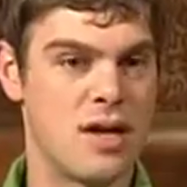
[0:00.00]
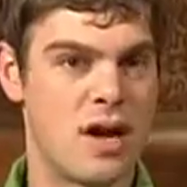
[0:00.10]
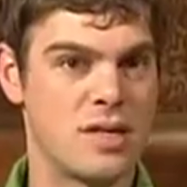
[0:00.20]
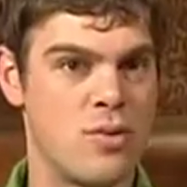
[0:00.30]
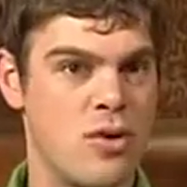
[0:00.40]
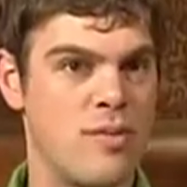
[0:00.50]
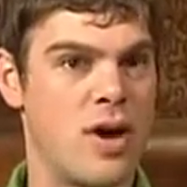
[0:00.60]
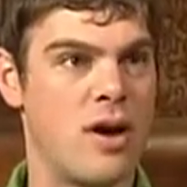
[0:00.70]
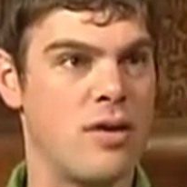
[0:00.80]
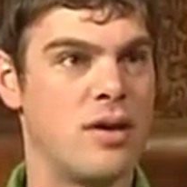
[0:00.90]
talks more
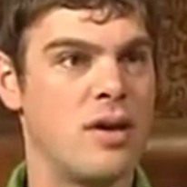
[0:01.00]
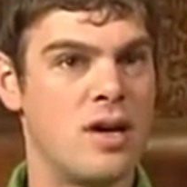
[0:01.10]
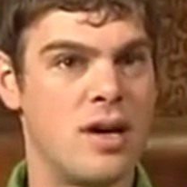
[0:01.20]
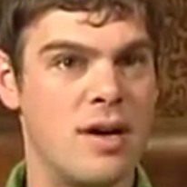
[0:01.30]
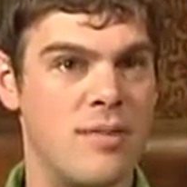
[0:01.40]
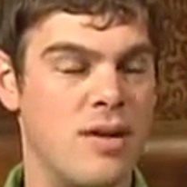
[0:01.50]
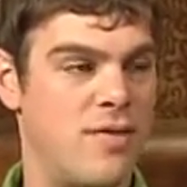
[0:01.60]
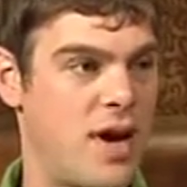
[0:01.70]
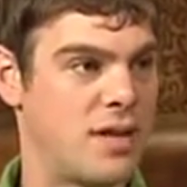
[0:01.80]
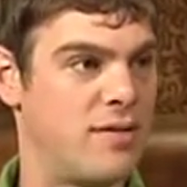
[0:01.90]
about um, the
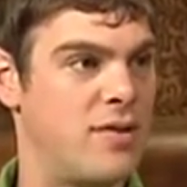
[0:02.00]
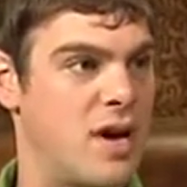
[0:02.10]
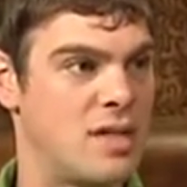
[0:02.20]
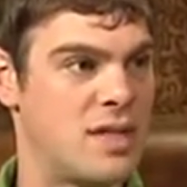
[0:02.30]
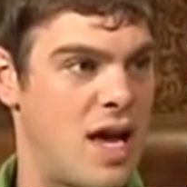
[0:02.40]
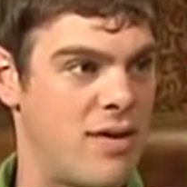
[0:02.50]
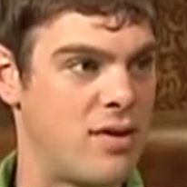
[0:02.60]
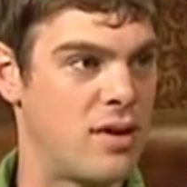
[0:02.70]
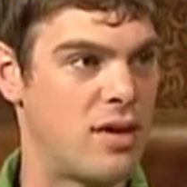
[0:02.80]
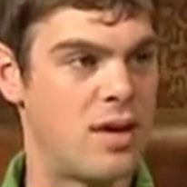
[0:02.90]
effect of dust
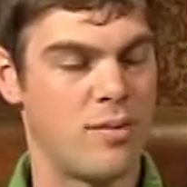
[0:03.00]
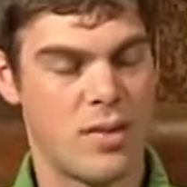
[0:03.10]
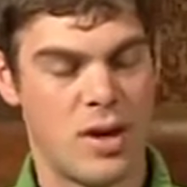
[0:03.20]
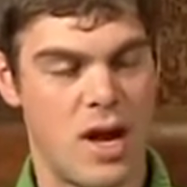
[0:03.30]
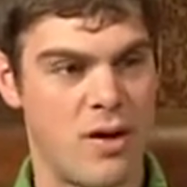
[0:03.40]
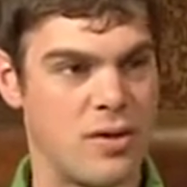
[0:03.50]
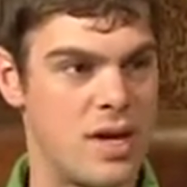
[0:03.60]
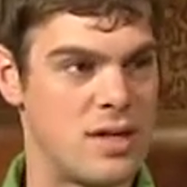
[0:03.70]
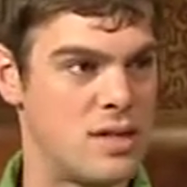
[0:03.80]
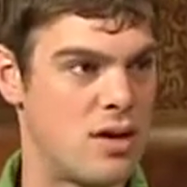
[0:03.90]
having and, and how it
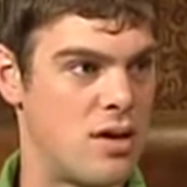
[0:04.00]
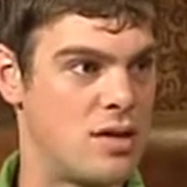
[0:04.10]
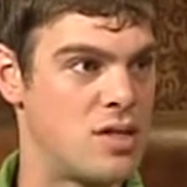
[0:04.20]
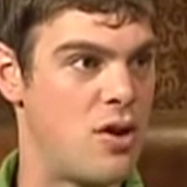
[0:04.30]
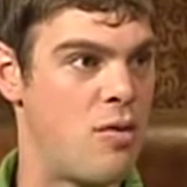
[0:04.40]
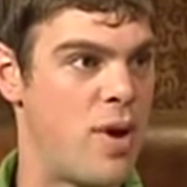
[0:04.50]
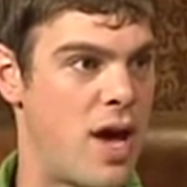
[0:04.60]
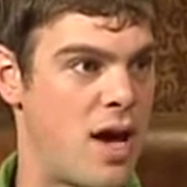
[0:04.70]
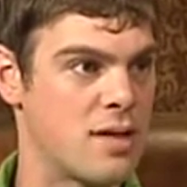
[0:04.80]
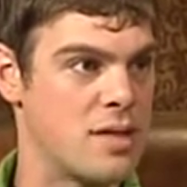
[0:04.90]
lands on
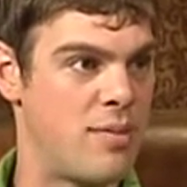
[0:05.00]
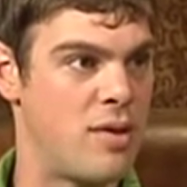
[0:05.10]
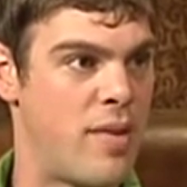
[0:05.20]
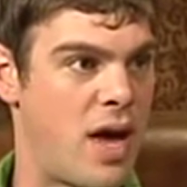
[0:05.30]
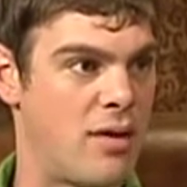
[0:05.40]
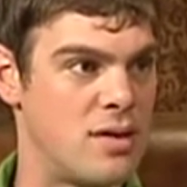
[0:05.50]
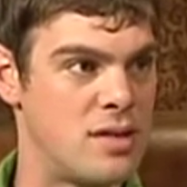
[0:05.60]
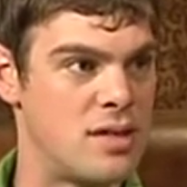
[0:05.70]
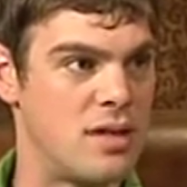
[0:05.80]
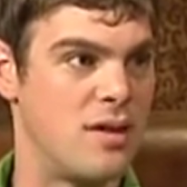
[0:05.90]
snowpacks up in the
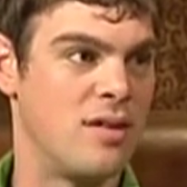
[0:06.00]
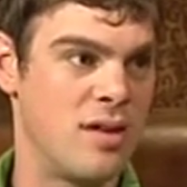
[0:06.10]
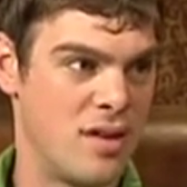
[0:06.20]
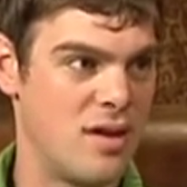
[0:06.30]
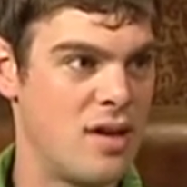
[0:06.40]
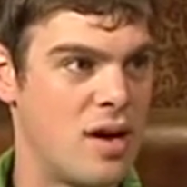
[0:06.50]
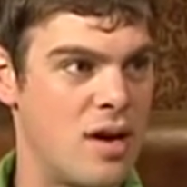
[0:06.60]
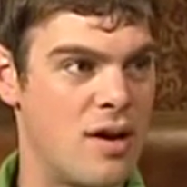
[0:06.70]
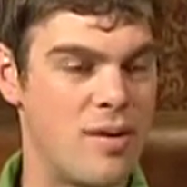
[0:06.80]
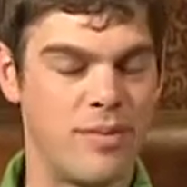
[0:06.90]
mountains, and
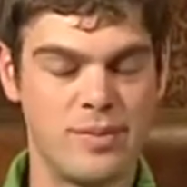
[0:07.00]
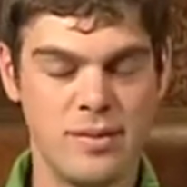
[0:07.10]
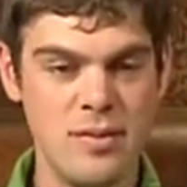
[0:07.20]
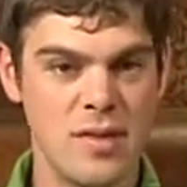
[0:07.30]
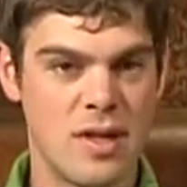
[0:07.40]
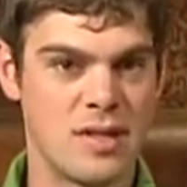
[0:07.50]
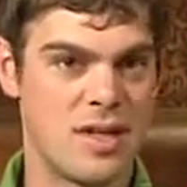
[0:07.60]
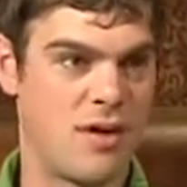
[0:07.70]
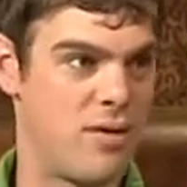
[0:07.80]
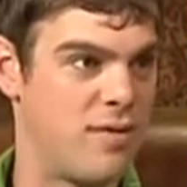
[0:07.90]
um,
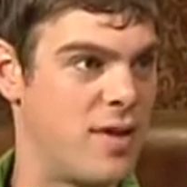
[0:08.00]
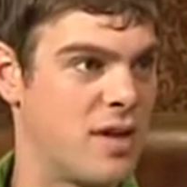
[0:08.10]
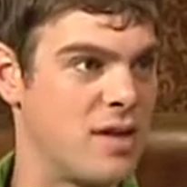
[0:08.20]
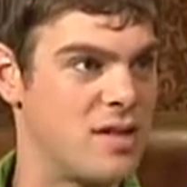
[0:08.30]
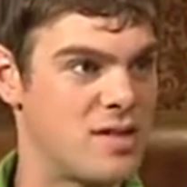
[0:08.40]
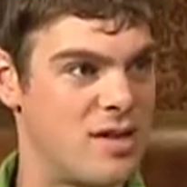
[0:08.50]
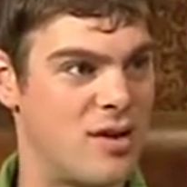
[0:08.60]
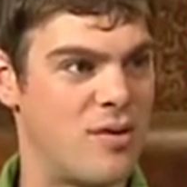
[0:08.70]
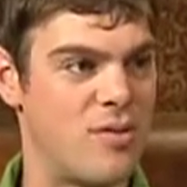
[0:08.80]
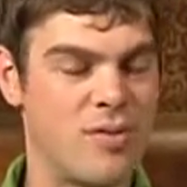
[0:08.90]
instead of reflecting the
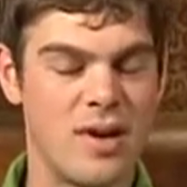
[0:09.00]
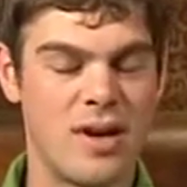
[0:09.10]
snow,